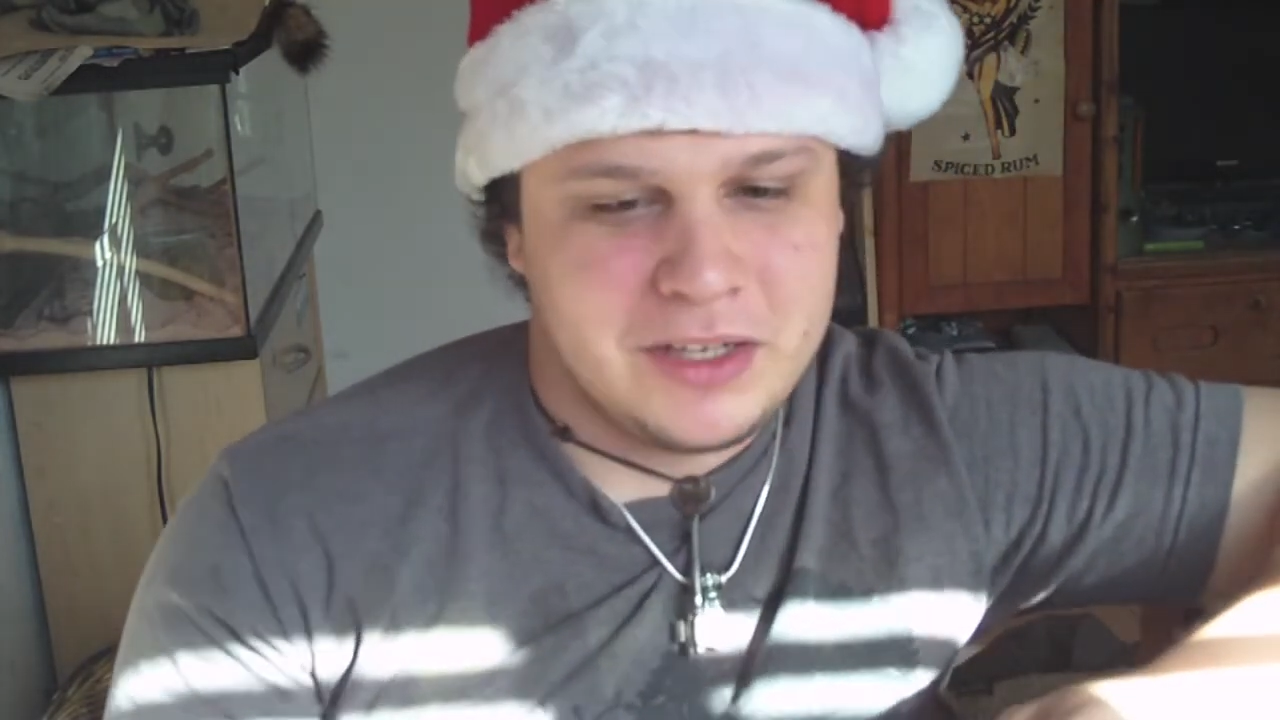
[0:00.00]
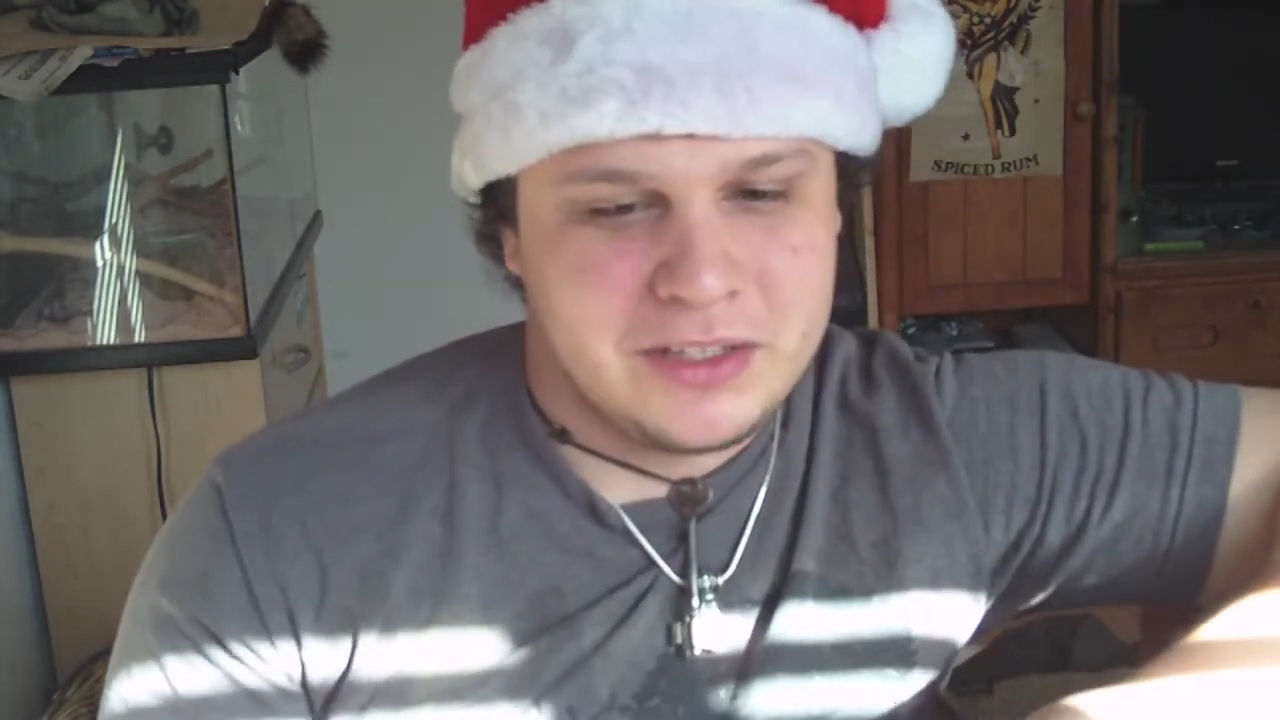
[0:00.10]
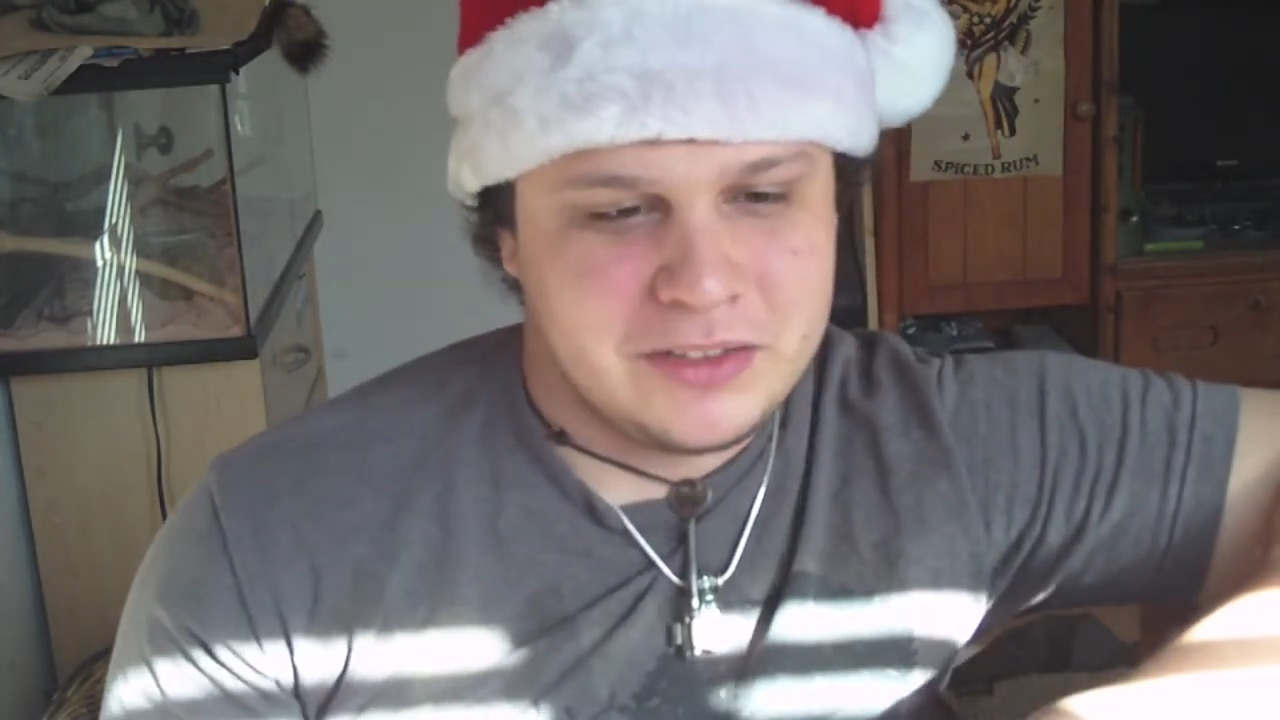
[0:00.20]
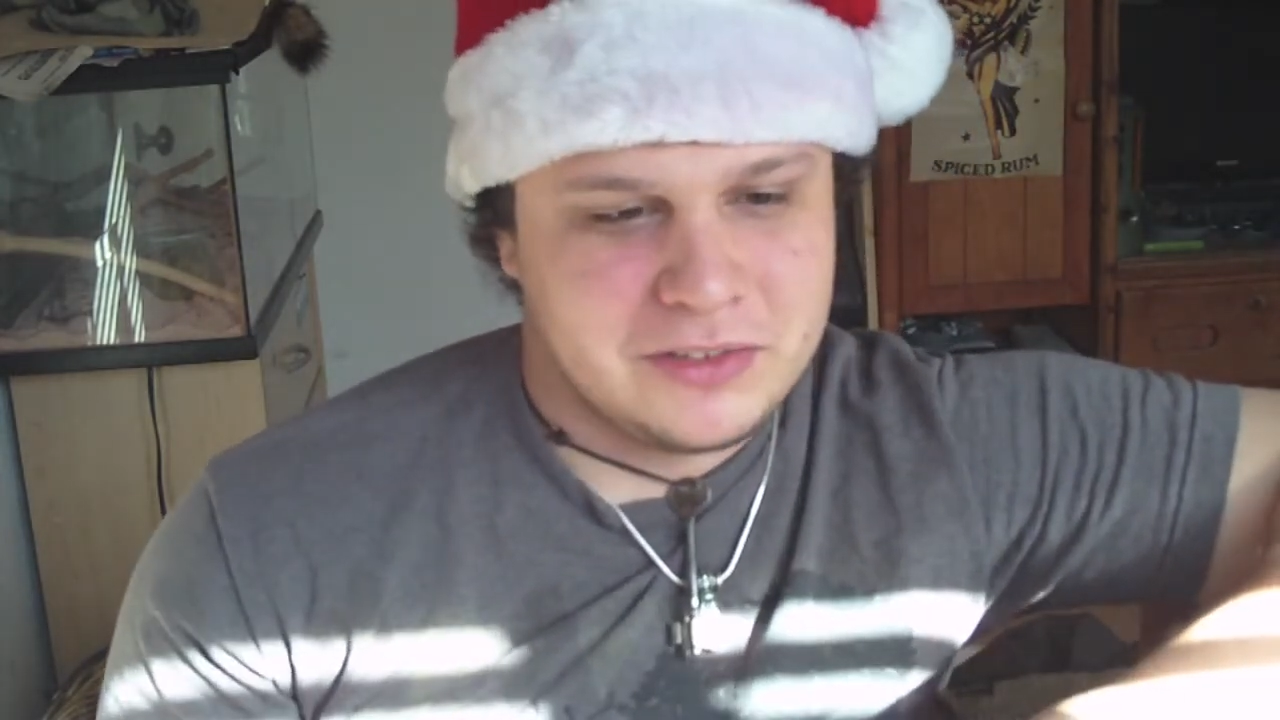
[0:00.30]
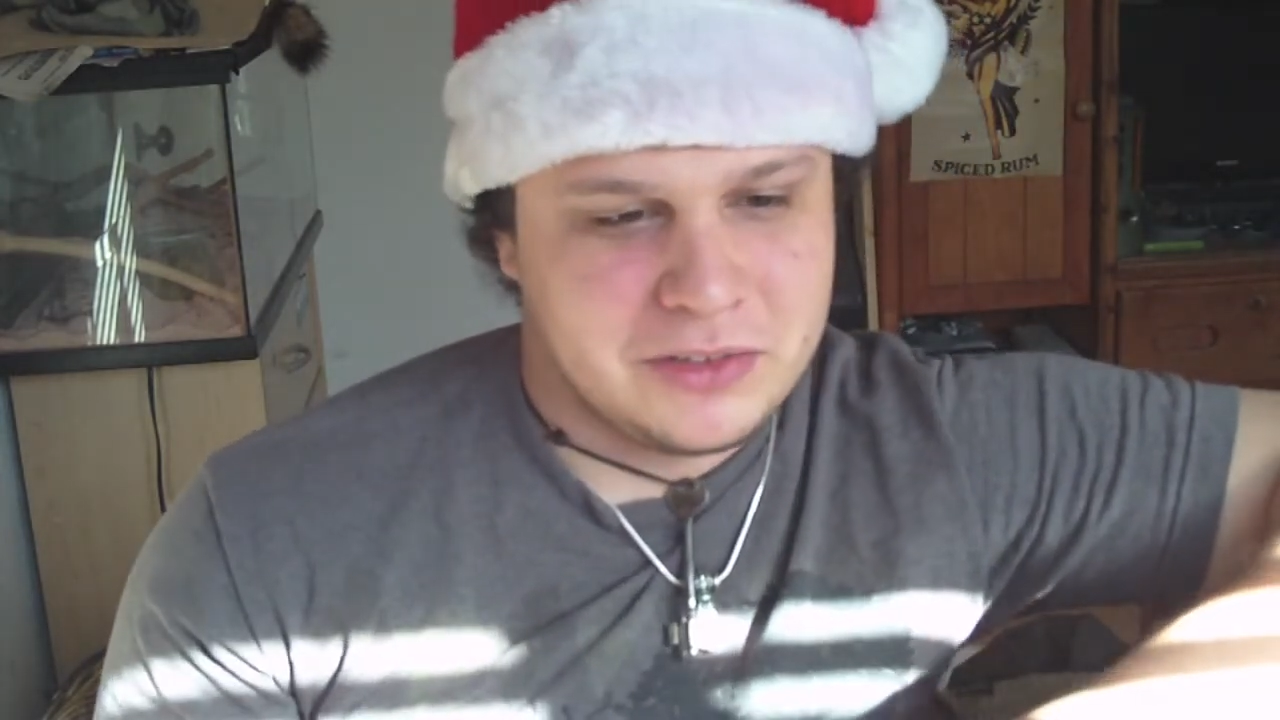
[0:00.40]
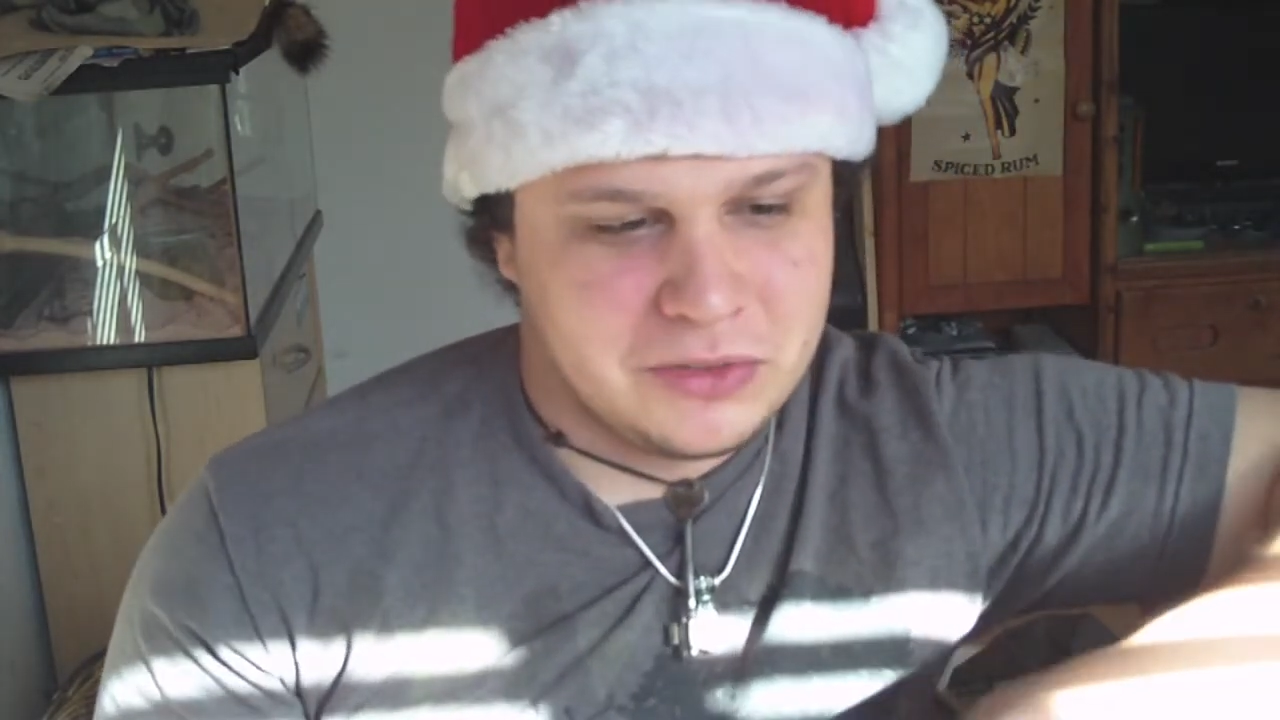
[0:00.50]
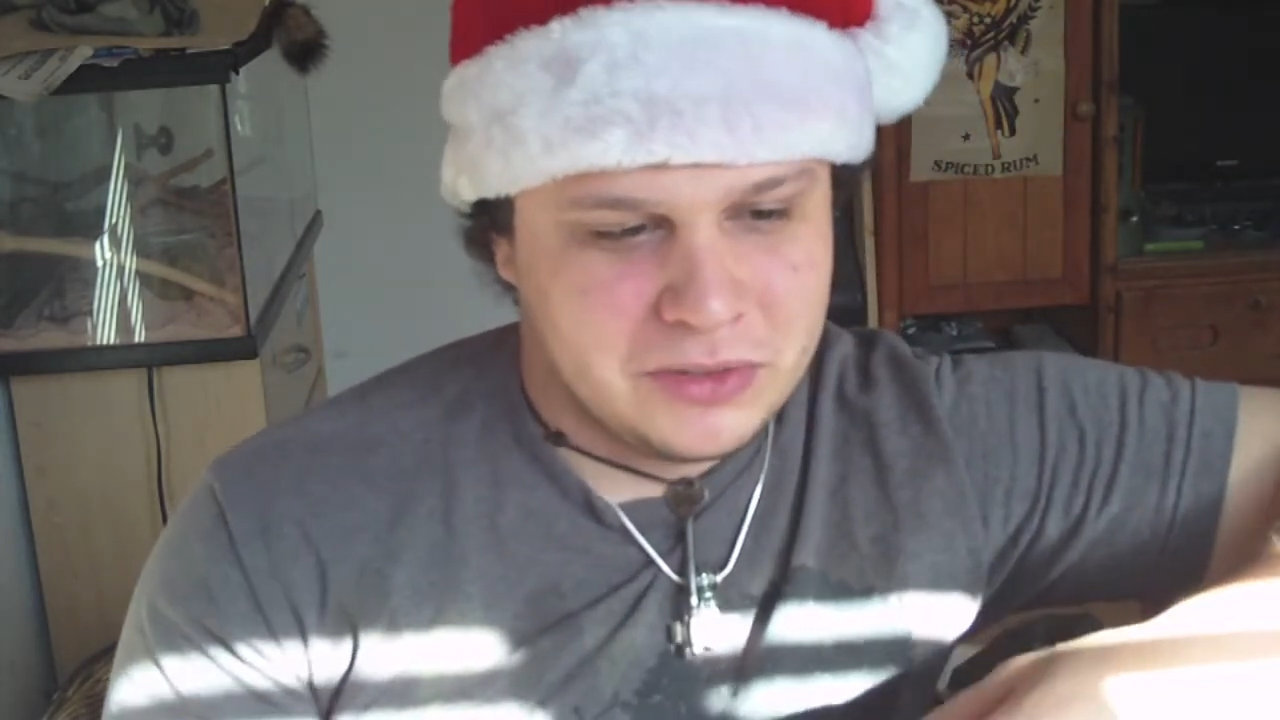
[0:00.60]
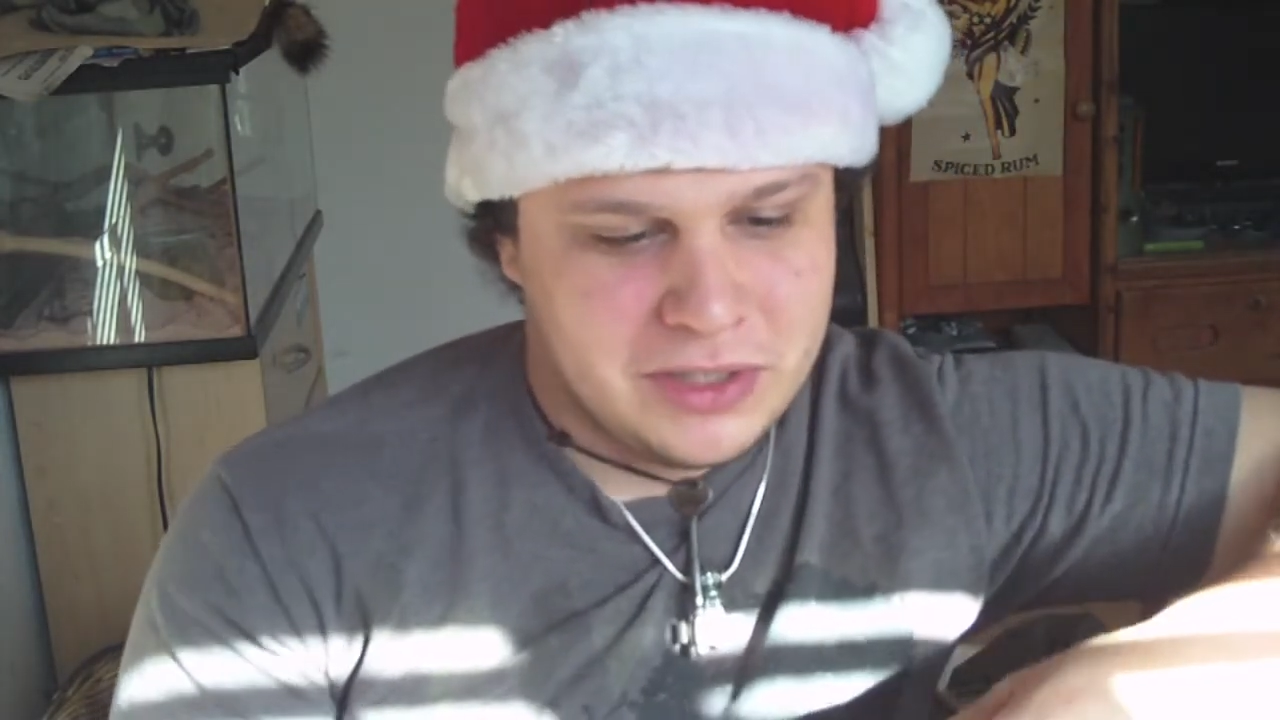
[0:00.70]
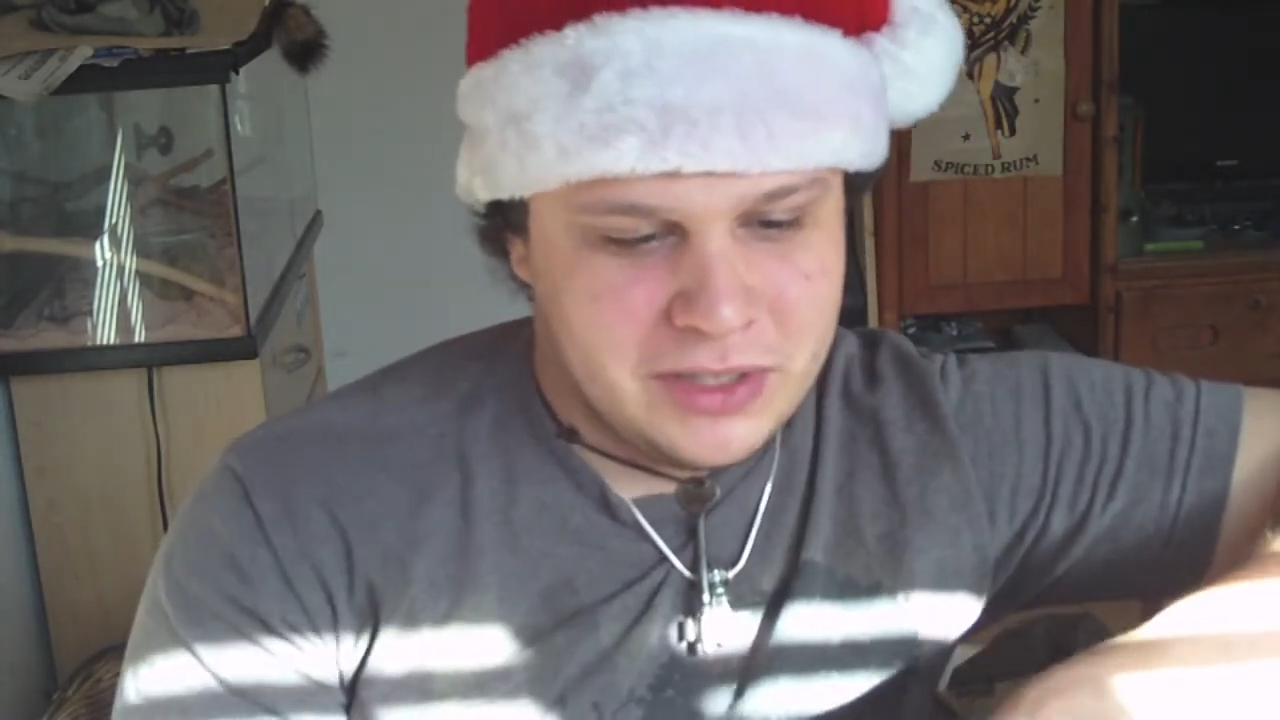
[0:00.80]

guns or little...